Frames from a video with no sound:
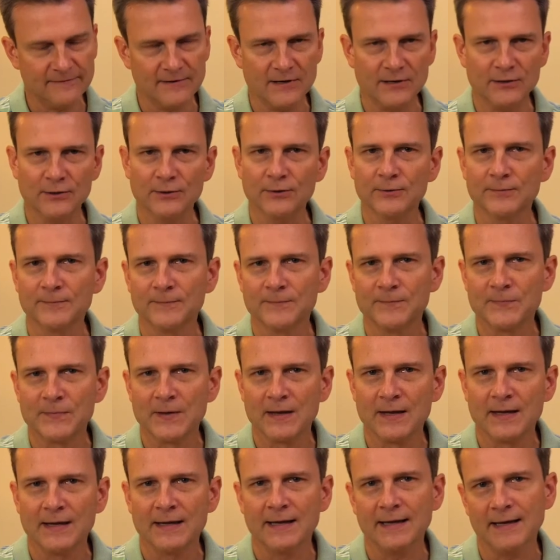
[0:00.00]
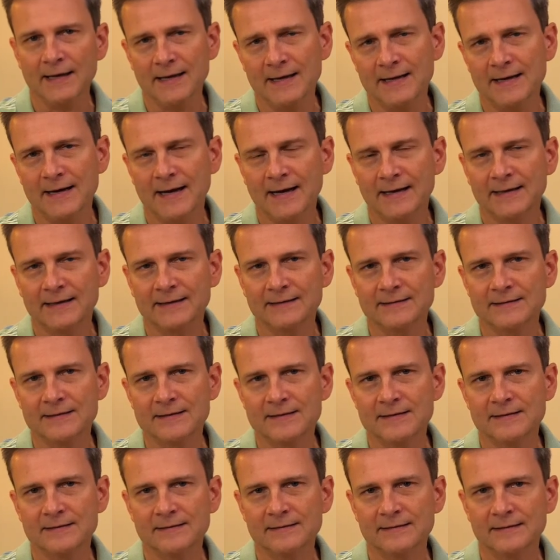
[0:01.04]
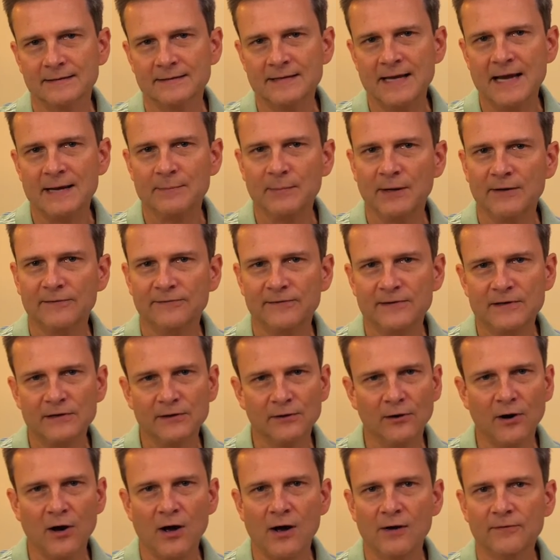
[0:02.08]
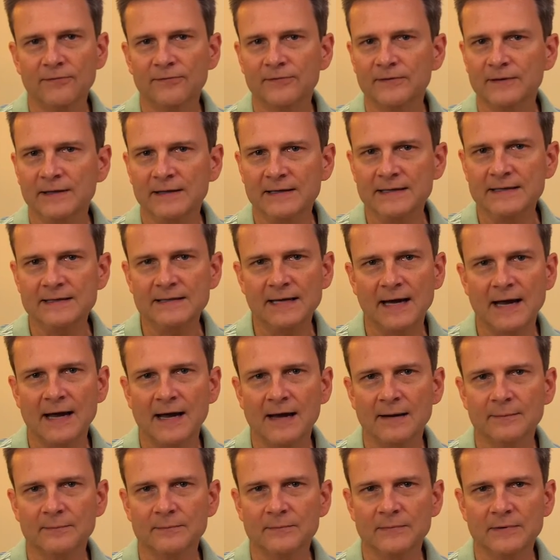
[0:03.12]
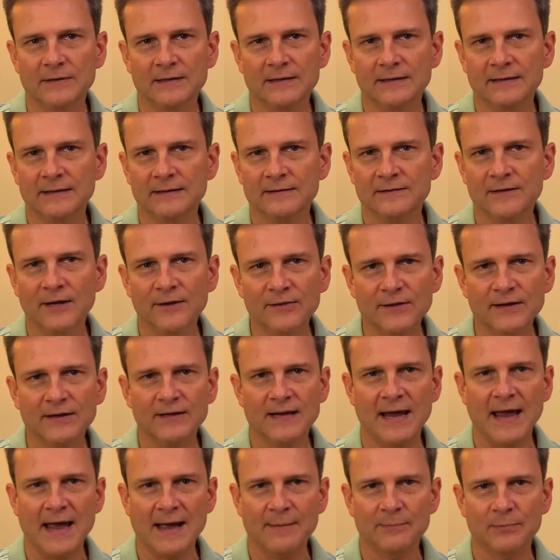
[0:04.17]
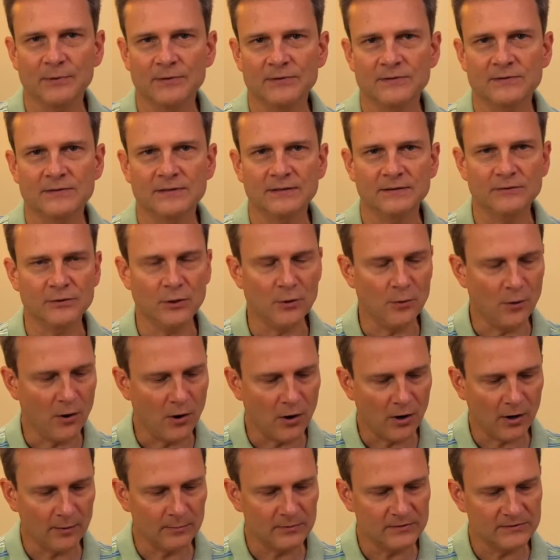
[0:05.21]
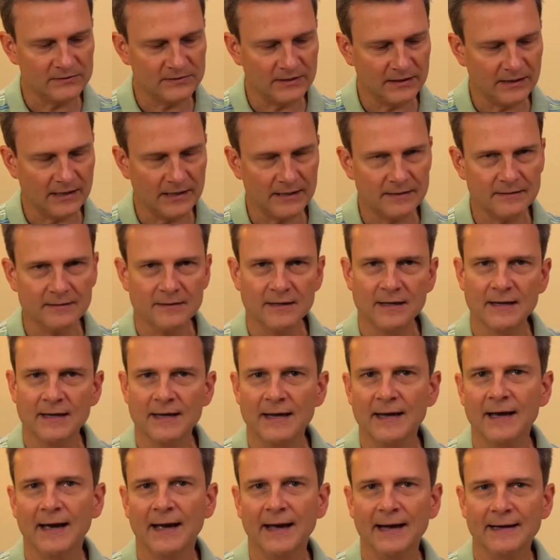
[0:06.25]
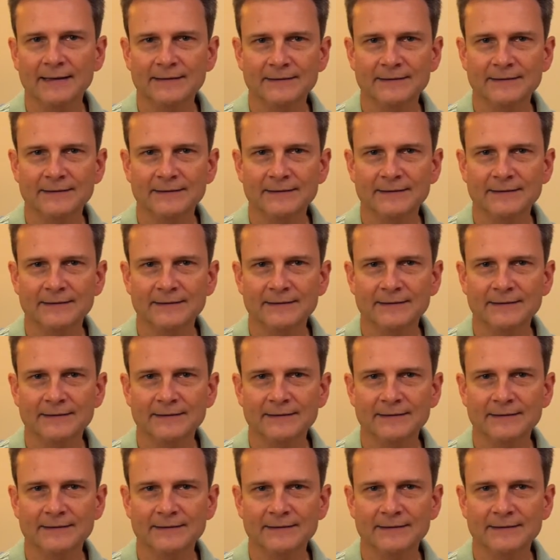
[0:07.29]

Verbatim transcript: finger, and I can uh, take my finger off anytime and nothing happens. No harm is done. I